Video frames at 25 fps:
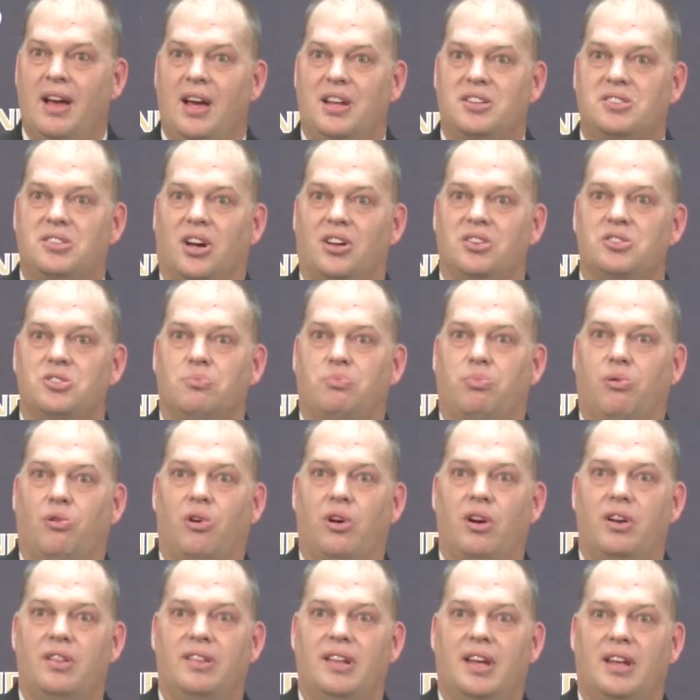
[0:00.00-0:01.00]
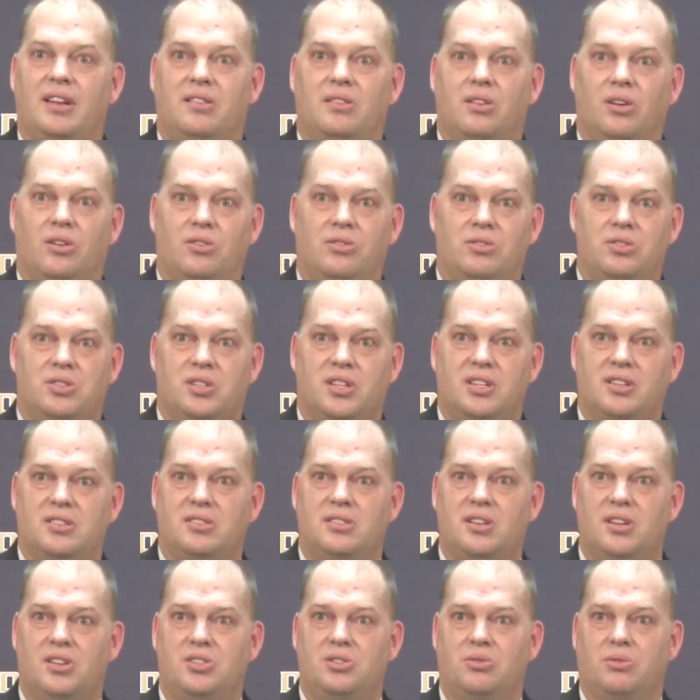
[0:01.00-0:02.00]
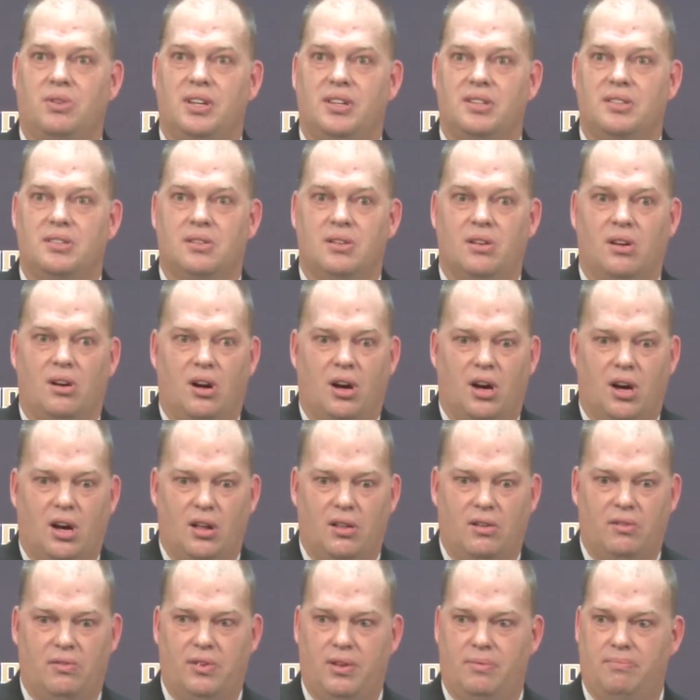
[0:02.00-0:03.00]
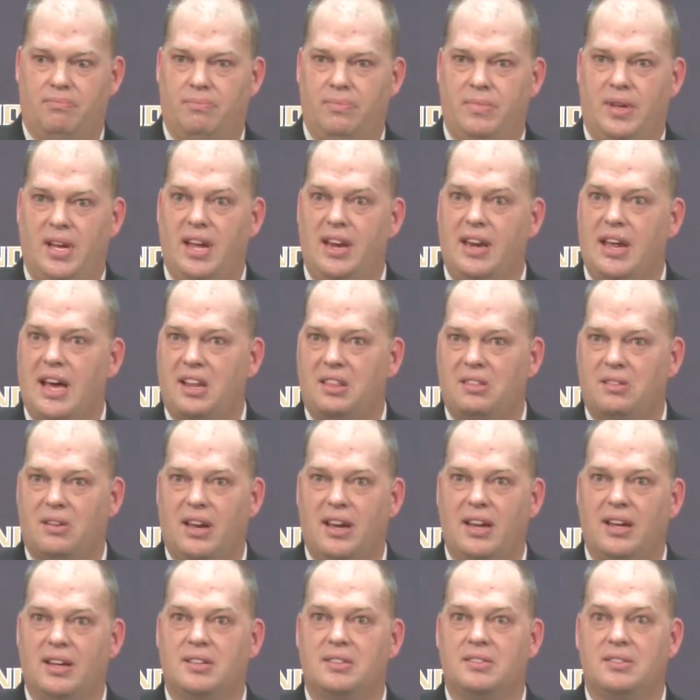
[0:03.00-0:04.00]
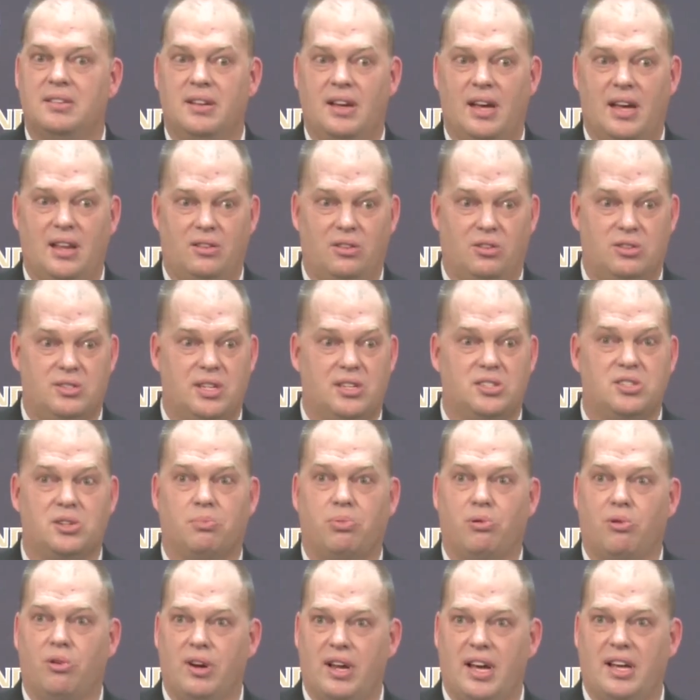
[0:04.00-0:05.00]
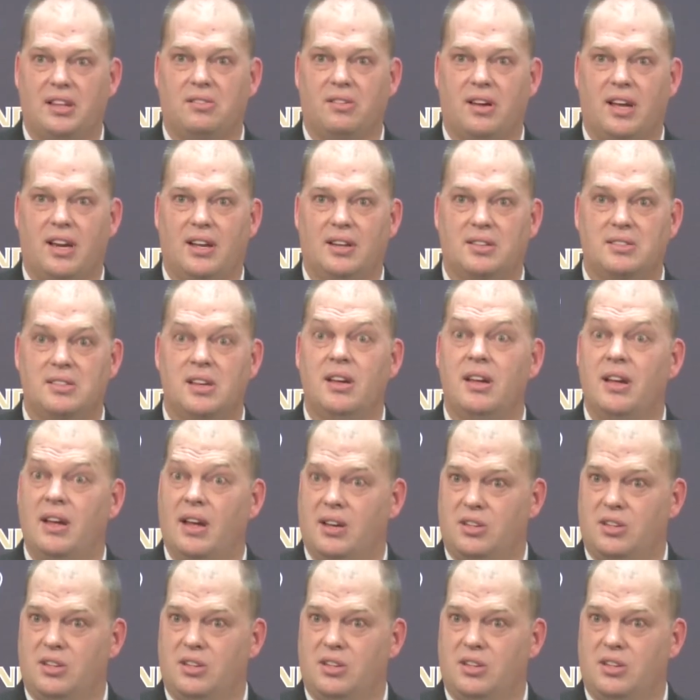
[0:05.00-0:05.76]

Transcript: It's also important that those constituents, all of them, in athletics and those that support athletics,